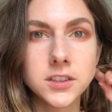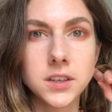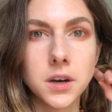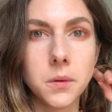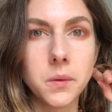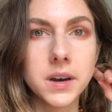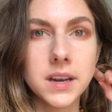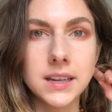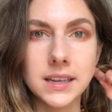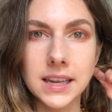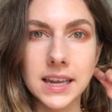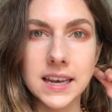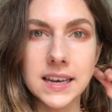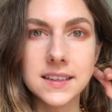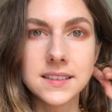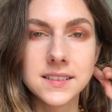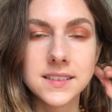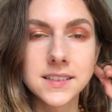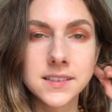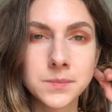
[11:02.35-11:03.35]
Know what it
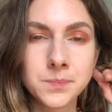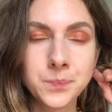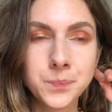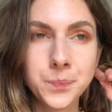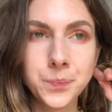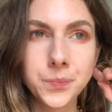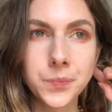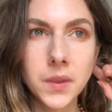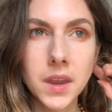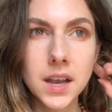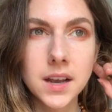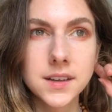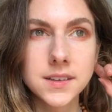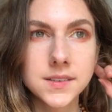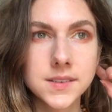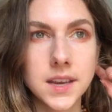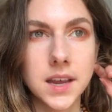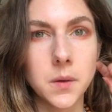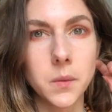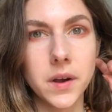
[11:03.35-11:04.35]
needs.
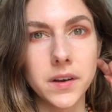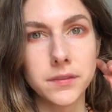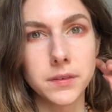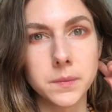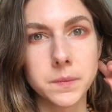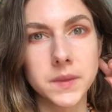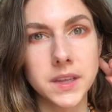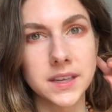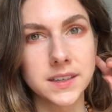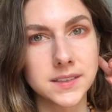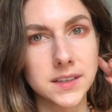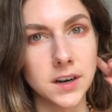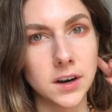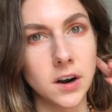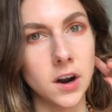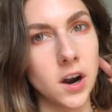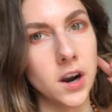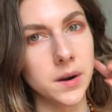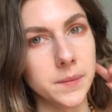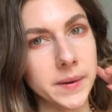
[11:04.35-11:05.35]
Stay away from things that
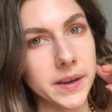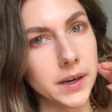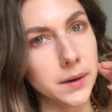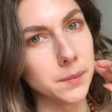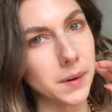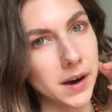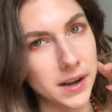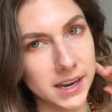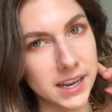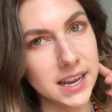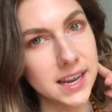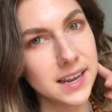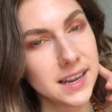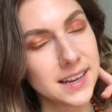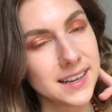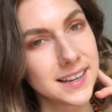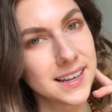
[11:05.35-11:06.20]
are harming your body.